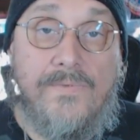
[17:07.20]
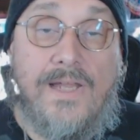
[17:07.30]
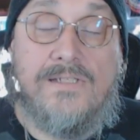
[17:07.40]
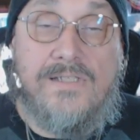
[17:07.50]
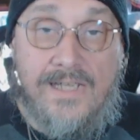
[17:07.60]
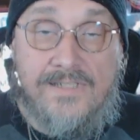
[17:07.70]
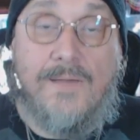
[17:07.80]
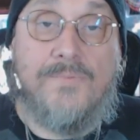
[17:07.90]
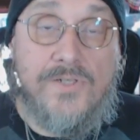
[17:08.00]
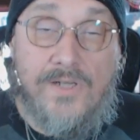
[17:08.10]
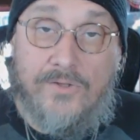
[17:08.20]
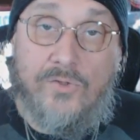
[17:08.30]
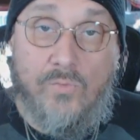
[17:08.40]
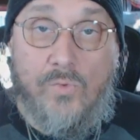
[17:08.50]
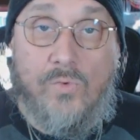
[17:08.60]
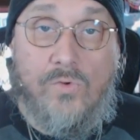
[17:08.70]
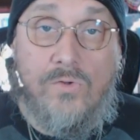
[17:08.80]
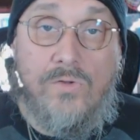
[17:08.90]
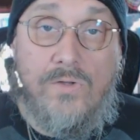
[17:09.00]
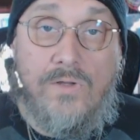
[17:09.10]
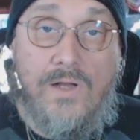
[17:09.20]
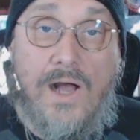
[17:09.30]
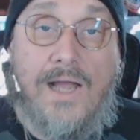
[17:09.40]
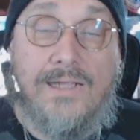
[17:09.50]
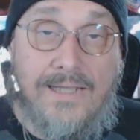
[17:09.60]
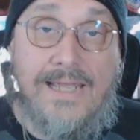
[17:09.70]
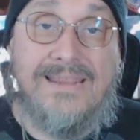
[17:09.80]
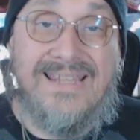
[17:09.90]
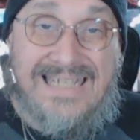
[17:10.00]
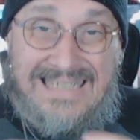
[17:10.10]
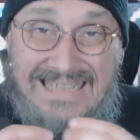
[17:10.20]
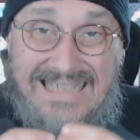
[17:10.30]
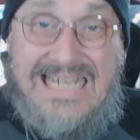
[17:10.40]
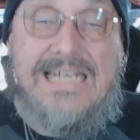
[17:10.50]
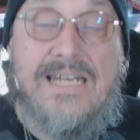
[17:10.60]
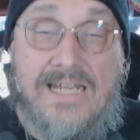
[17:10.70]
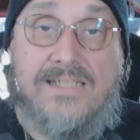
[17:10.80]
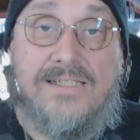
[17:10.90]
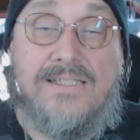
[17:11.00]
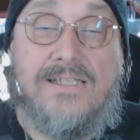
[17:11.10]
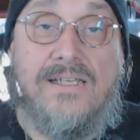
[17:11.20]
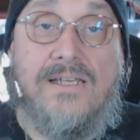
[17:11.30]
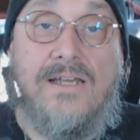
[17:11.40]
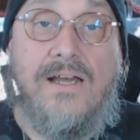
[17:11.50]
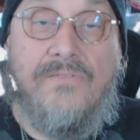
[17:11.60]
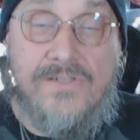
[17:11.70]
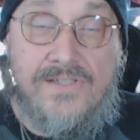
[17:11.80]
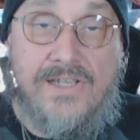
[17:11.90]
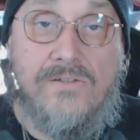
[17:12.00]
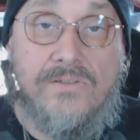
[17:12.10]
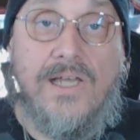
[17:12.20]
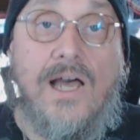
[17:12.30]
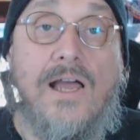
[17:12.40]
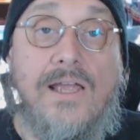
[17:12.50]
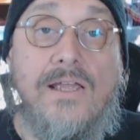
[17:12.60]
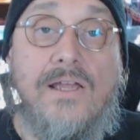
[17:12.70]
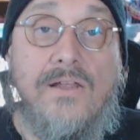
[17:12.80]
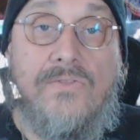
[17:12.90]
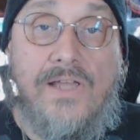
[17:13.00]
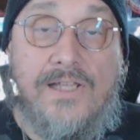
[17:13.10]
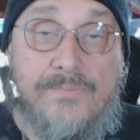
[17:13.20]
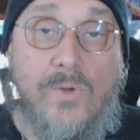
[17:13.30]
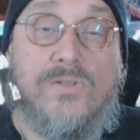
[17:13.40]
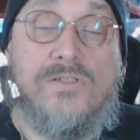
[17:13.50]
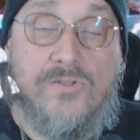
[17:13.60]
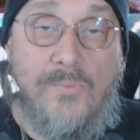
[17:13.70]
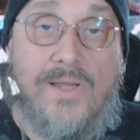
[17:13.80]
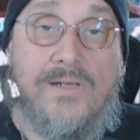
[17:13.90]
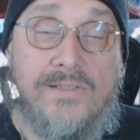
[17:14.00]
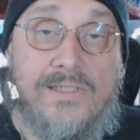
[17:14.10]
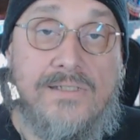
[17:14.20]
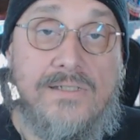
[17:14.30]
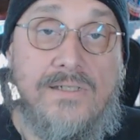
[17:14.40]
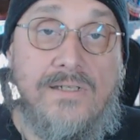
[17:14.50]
That's the exception, not the rule. I like the cleanness of a single die that gets bonuses or penalties.